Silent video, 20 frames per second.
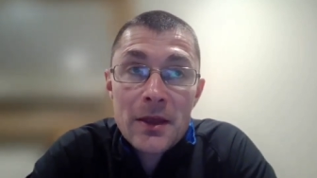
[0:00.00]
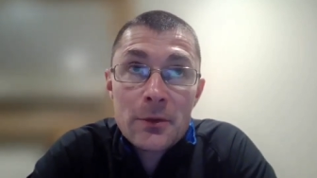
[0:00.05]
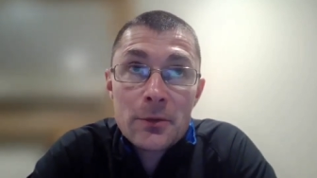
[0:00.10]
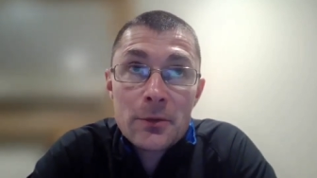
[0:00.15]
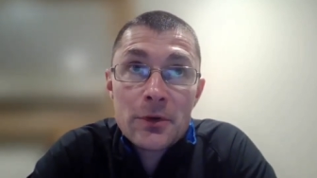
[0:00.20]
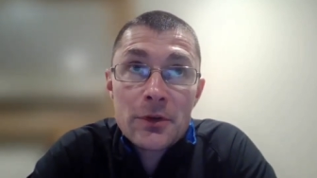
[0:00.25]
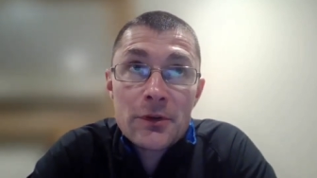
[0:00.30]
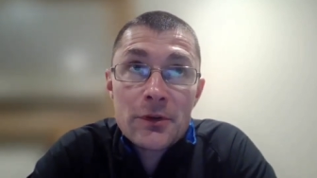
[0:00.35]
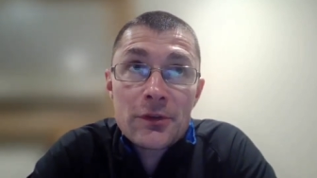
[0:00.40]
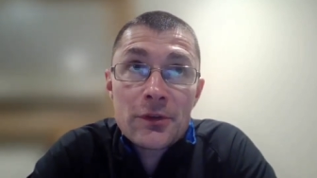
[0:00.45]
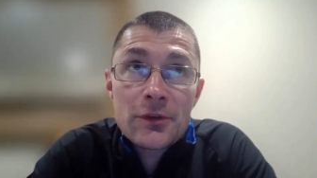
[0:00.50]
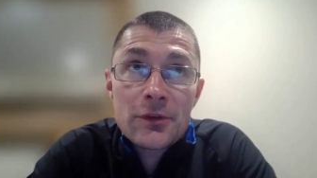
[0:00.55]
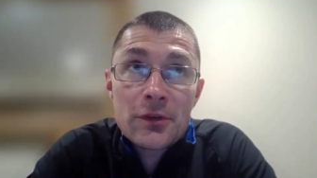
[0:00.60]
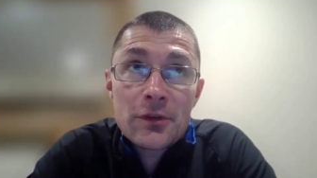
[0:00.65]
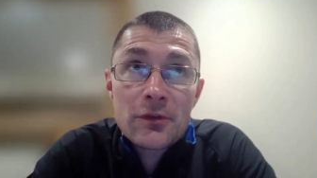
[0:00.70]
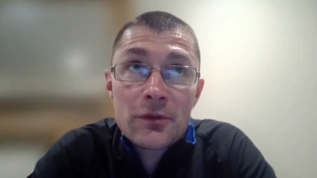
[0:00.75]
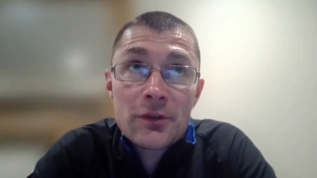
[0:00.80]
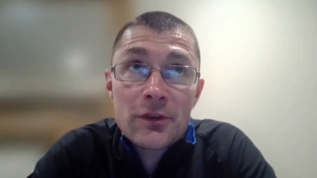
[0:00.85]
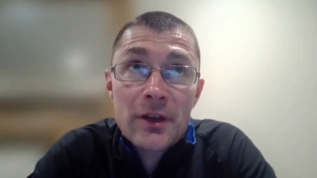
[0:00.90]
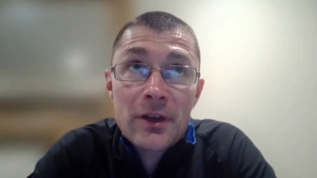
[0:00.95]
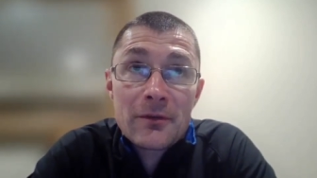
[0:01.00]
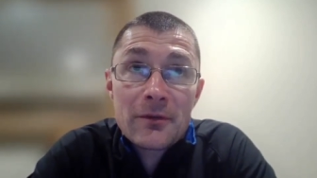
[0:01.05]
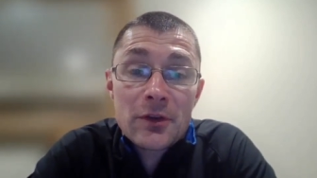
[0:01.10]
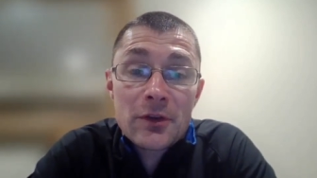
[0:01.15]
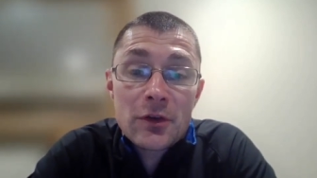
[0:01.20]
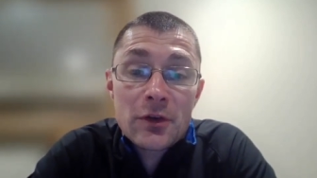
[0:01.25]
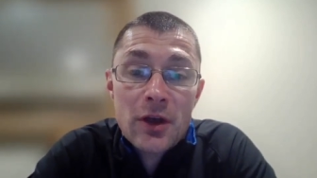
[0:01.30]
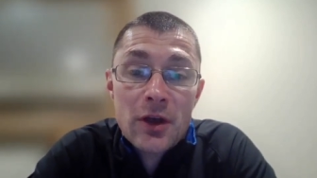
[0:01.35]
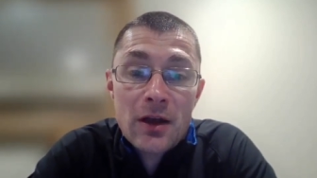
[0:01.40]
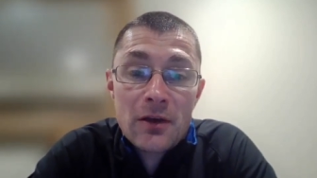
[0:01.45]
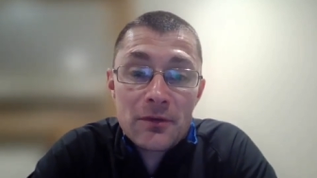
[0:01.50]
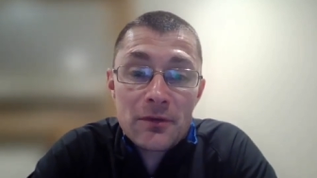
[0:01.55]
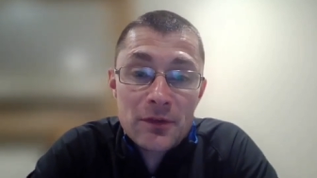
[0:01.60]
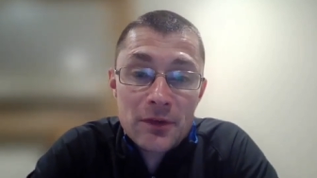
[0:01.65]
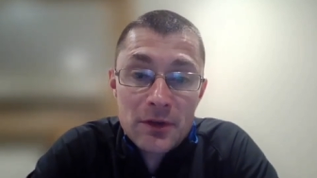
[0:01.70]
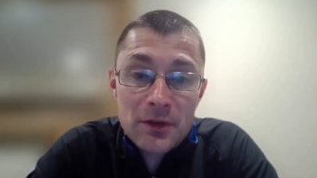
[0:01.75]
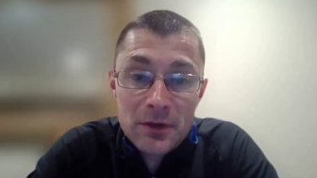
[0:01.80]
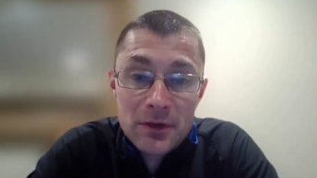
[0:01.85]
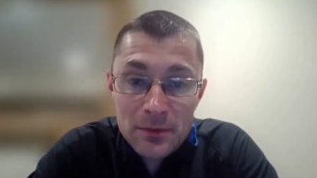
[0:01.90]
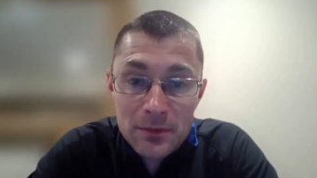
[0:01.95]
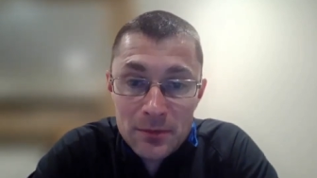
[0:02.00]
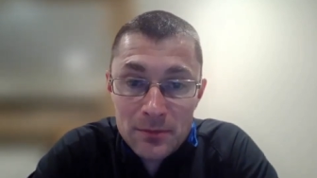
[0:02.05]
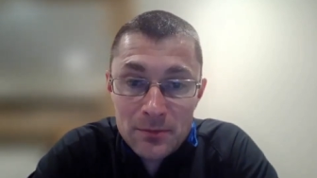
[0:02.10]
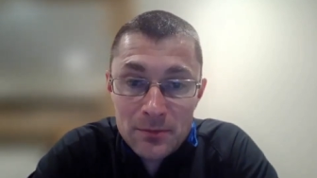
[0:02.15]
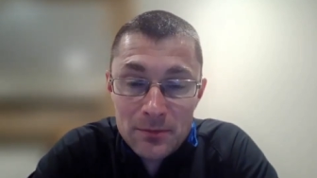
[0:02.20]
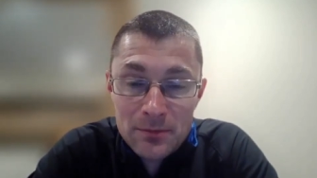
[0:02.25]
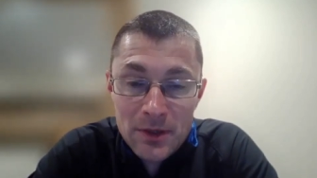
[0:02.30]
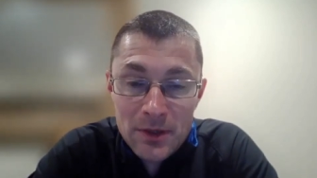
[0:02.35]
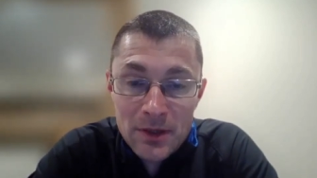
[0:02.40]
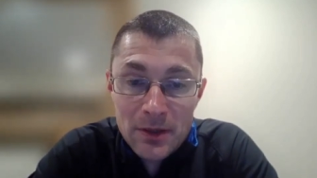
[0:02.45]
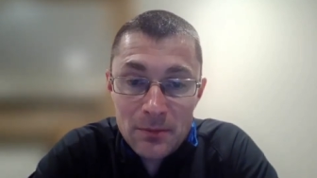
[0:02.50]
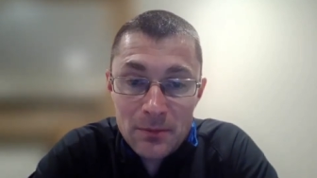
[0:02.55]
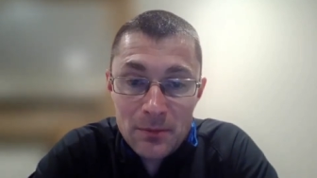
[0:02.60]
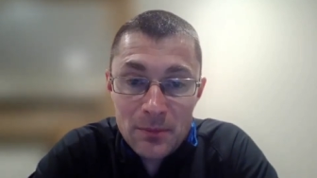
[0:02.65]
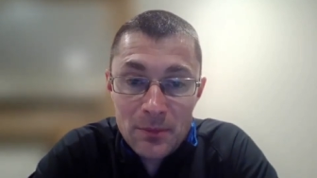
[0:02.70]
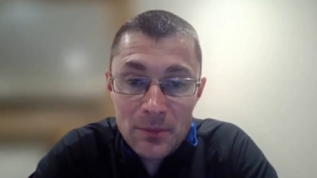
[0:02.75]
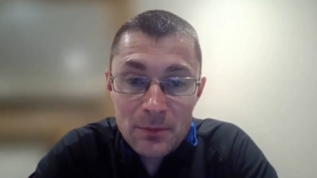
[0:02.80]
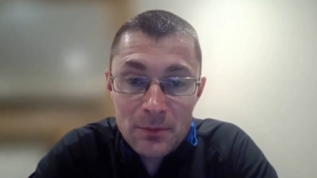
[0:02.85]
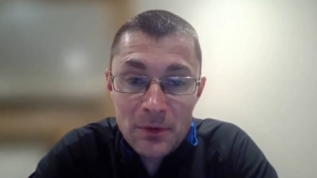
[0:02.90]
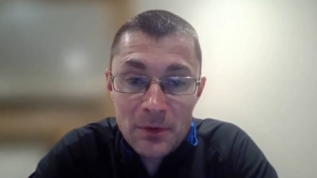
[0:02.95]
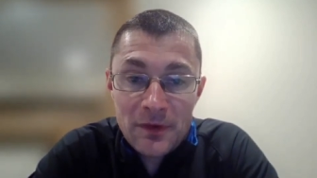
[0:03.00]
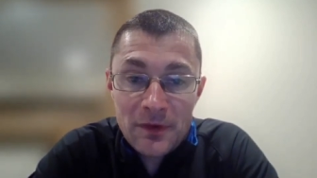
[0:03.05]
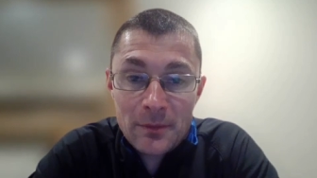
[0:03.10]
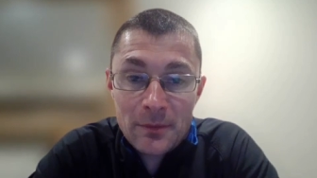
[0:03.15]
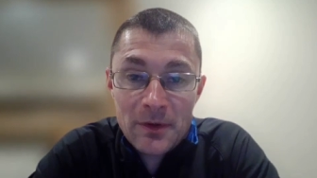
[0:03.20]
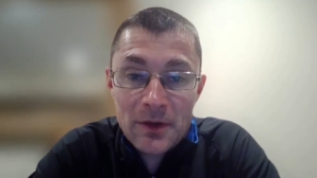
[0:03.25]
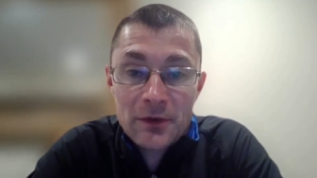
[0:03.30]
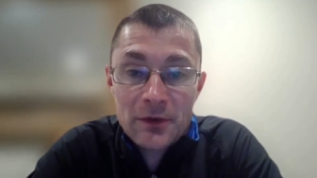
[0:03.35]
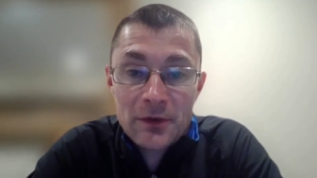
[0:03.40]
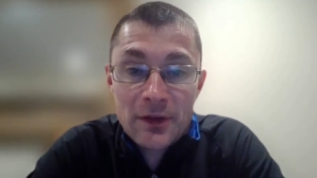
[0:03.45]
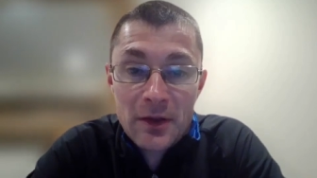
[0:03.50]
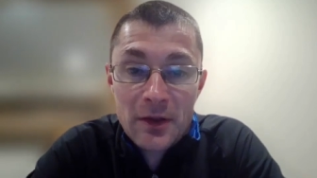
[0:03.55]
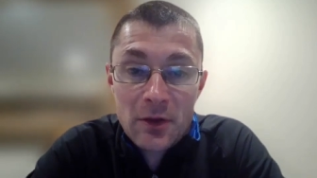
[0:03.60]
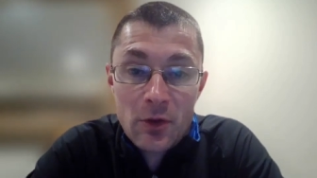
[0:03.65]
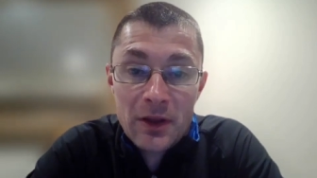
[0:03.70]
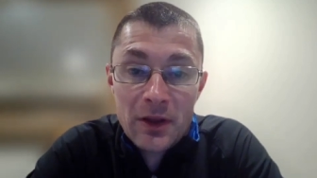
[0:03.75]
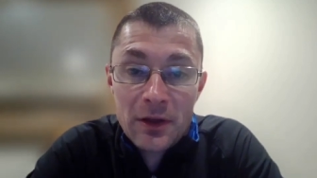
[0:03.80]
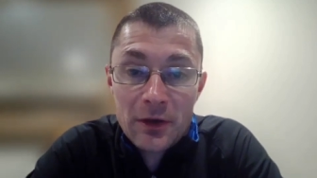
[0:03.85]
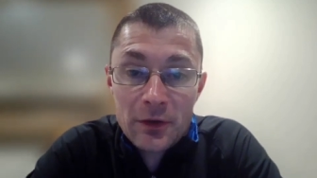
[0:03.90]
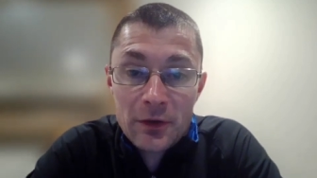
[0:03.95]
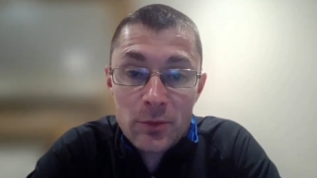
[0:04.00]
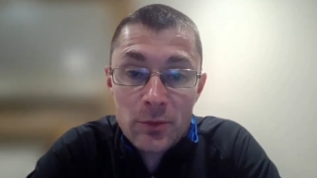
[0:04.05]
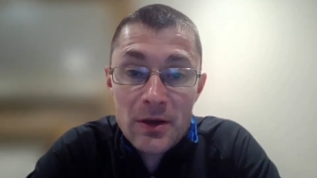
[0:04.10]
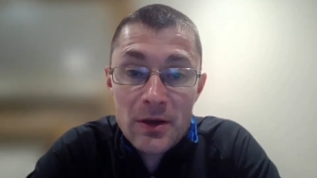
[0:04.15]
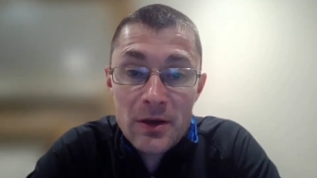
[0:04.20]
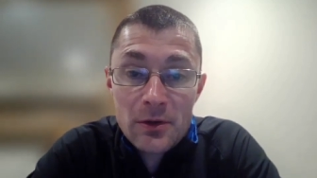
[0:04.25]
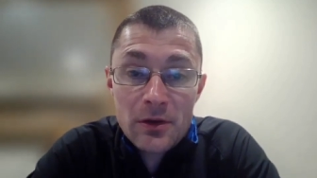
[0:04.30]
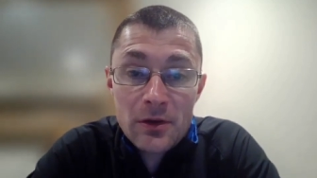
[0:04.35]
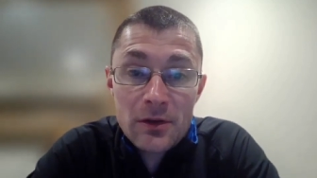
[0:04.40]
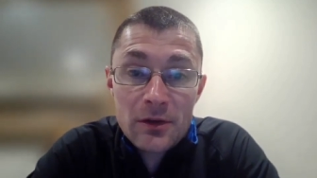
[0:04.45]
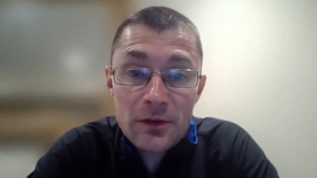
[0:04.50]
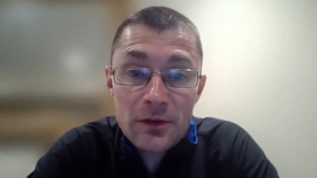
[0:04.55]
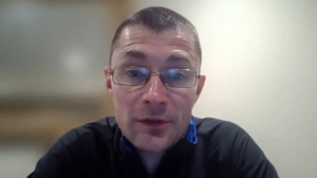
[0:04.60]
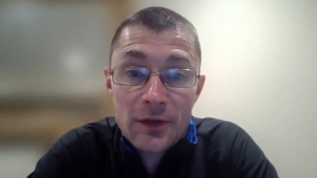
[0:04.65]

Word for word: illness and obviously having to look after um, my family because they got ill as well.